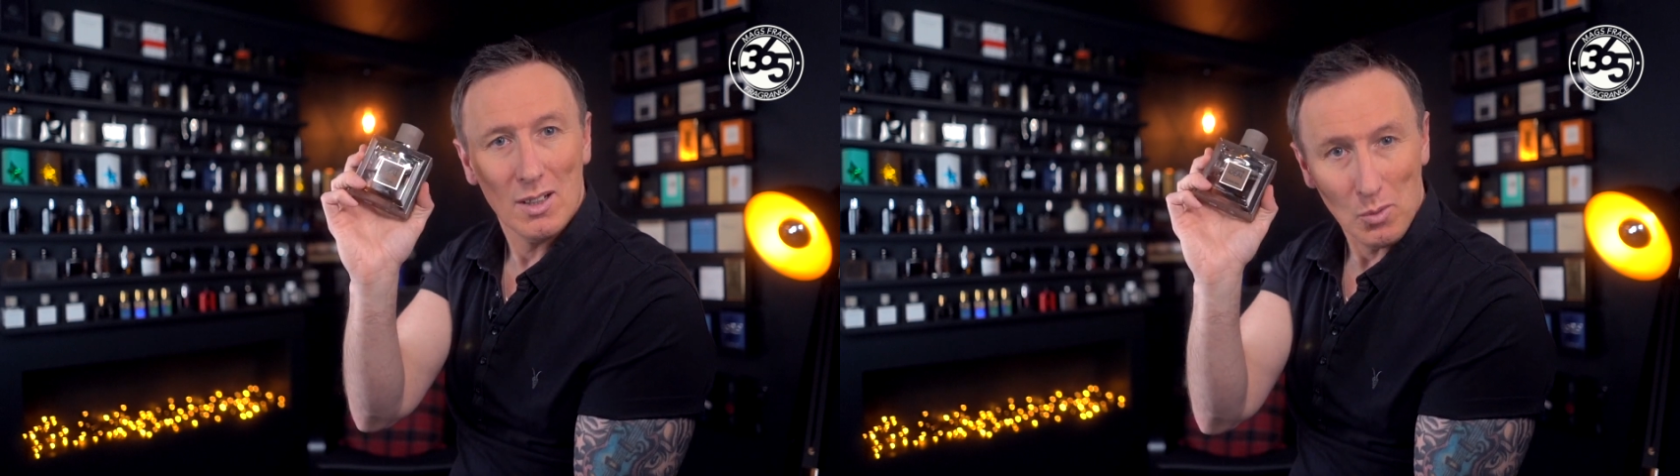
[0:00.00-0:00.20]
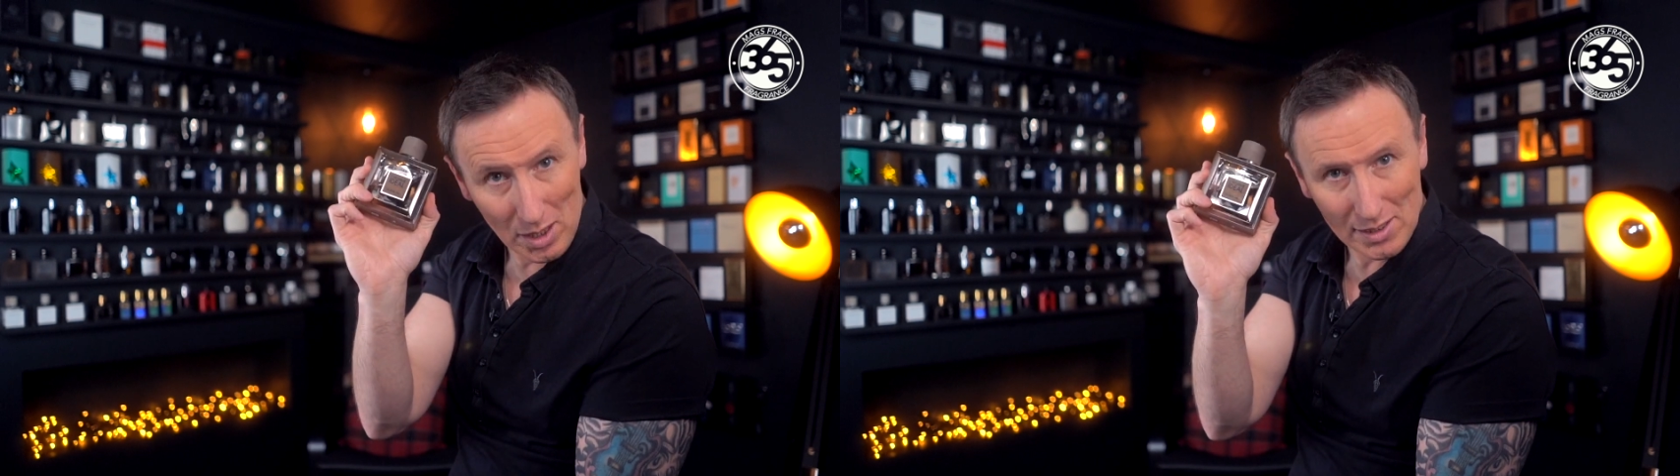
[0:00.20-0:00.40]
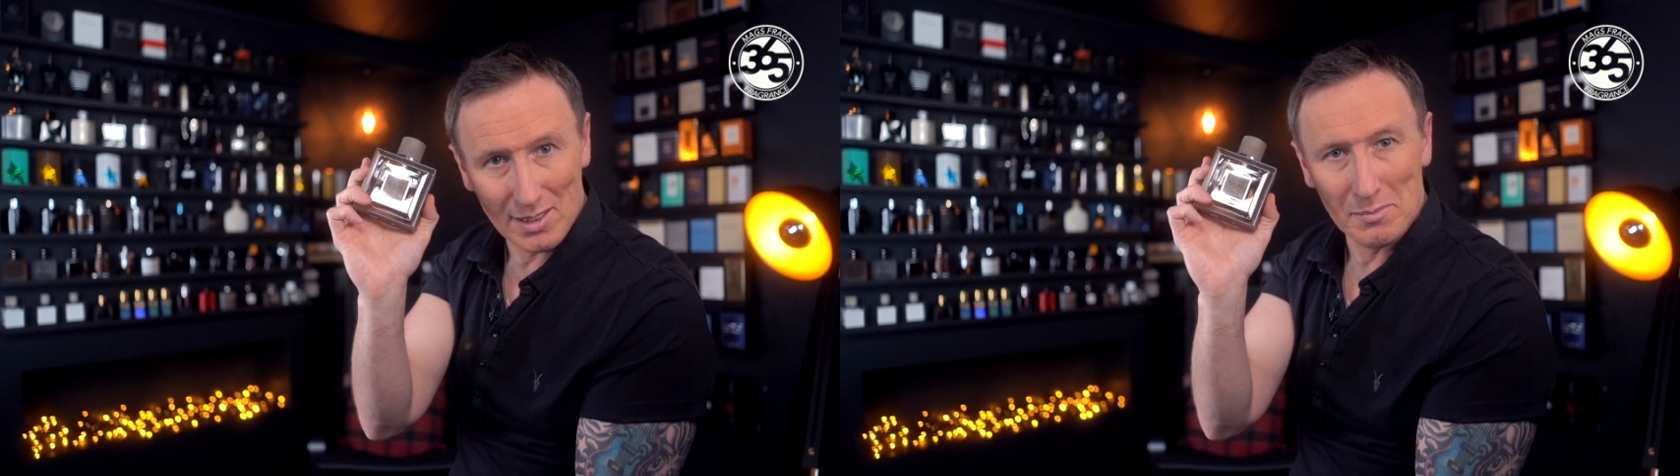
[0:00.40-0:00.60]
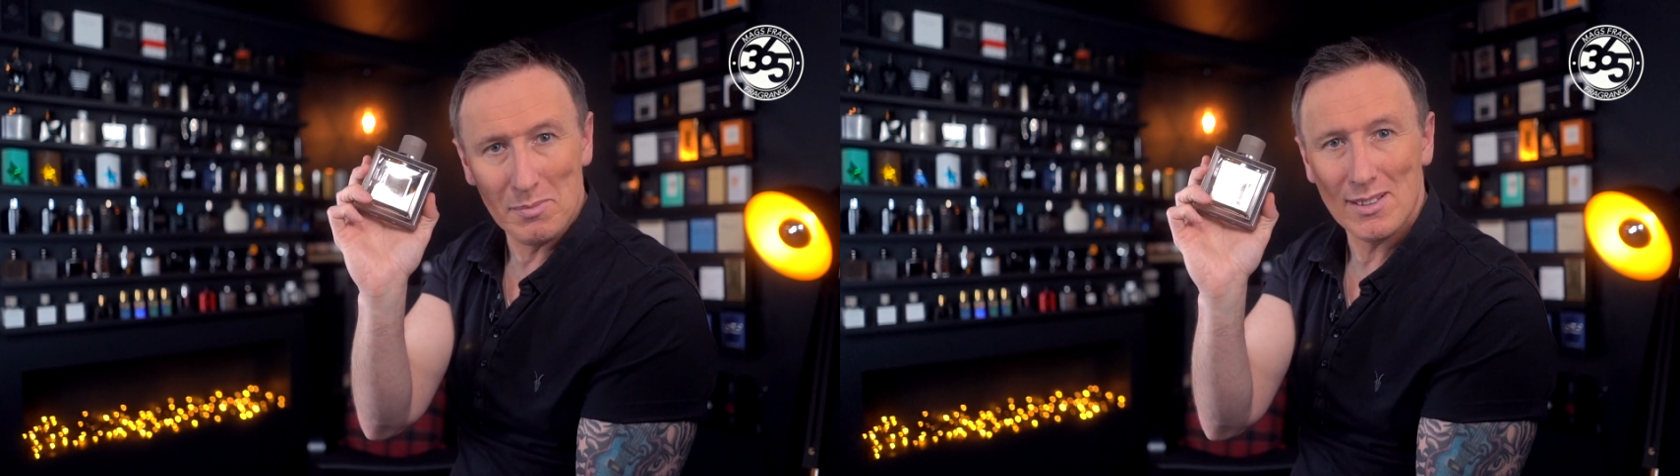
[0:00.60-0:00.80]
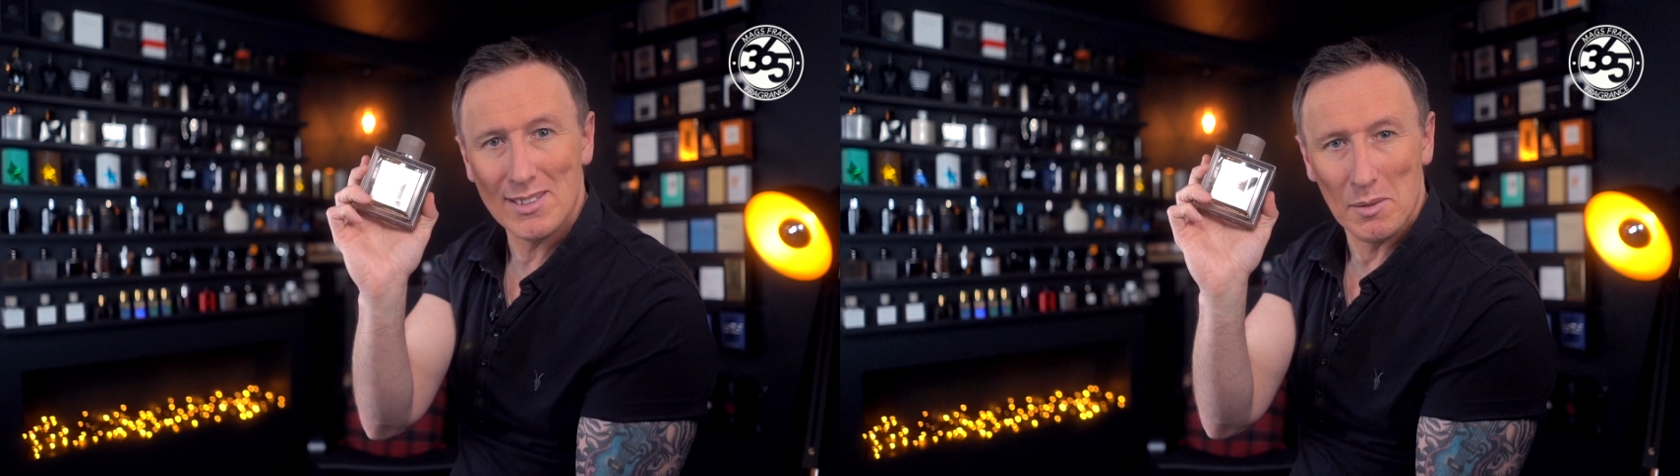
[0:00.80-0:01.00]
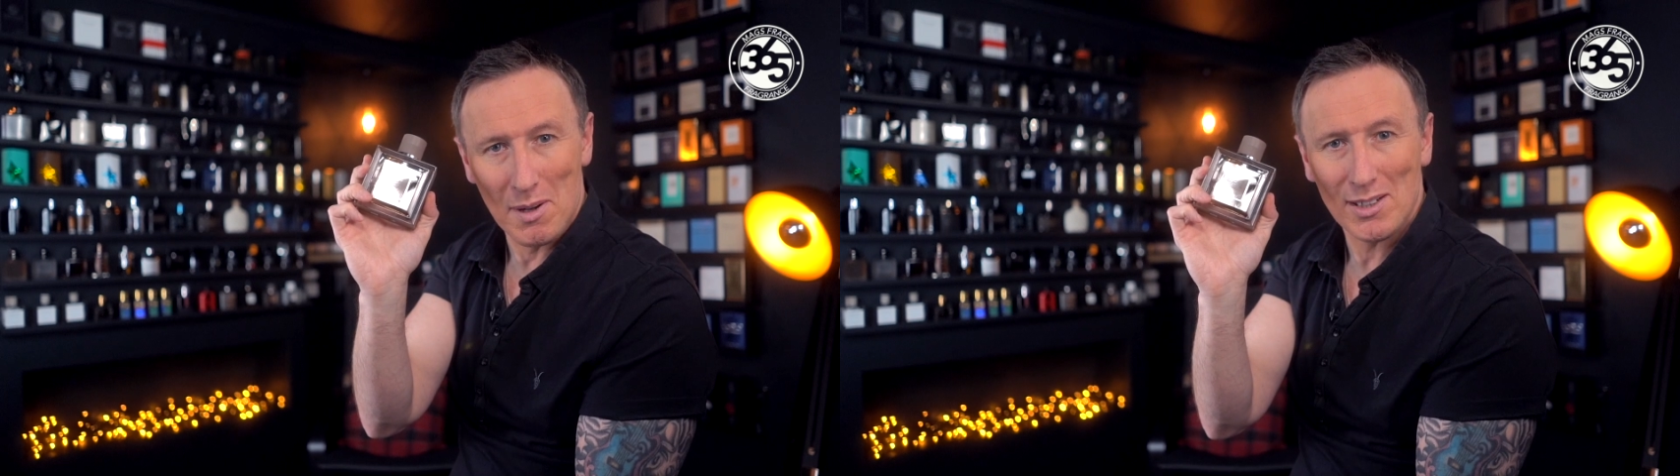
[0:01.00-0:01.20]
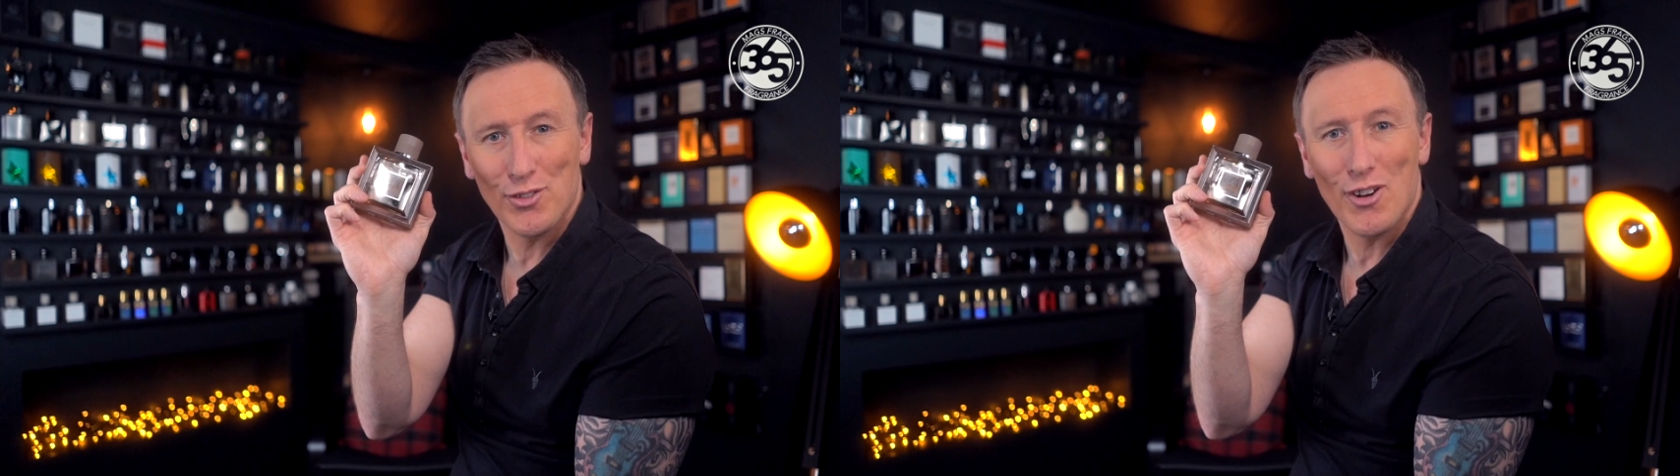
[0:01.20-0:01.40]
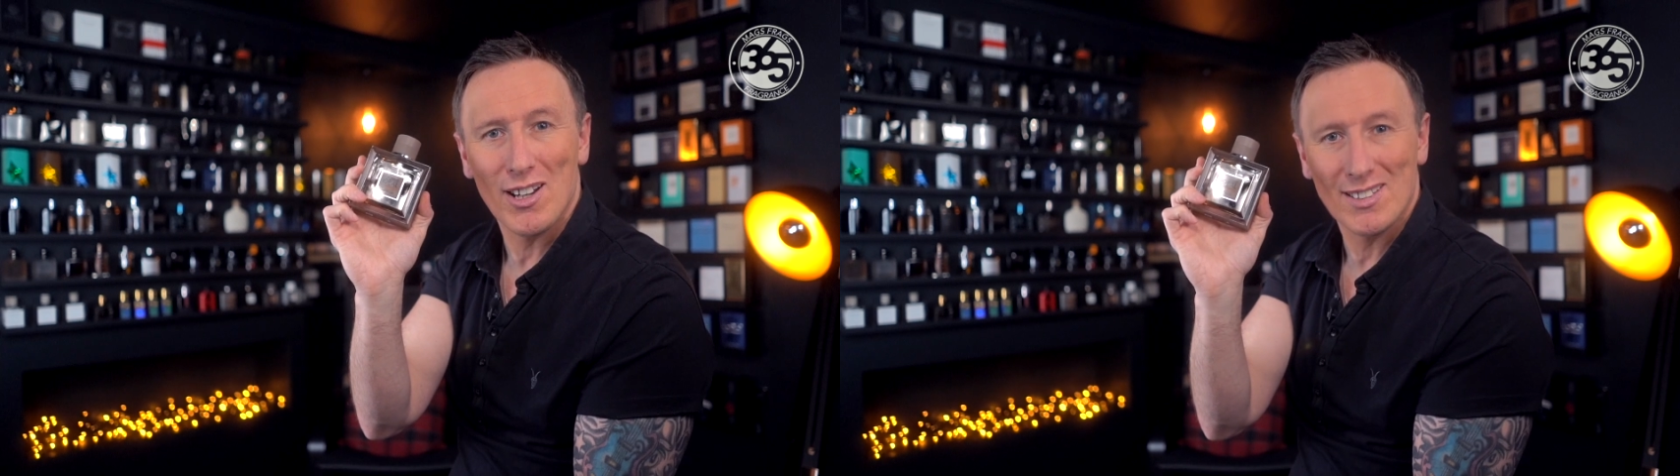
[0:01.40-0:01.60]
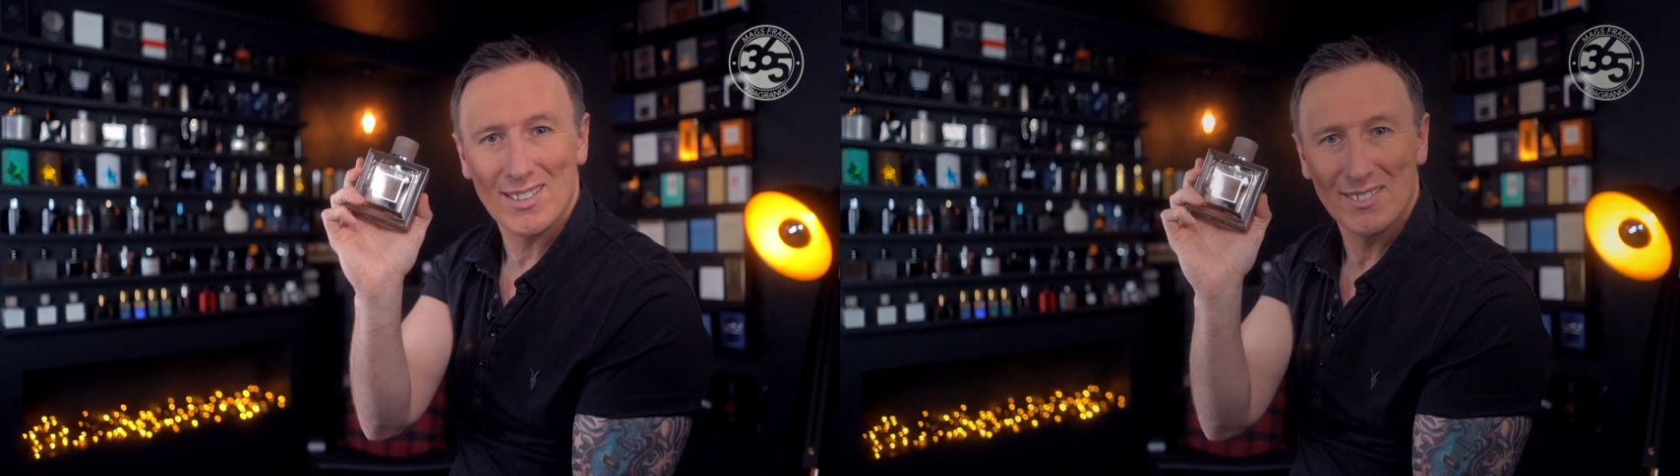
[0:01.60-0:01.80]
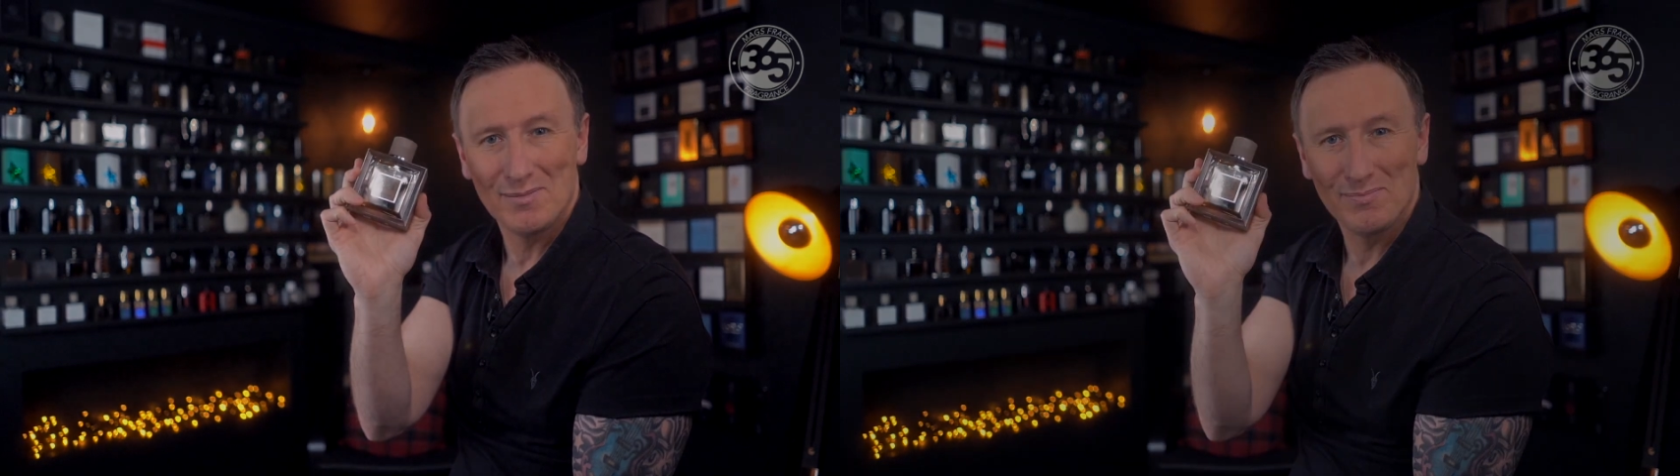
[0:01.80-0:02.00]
Welcome to Mags Frags.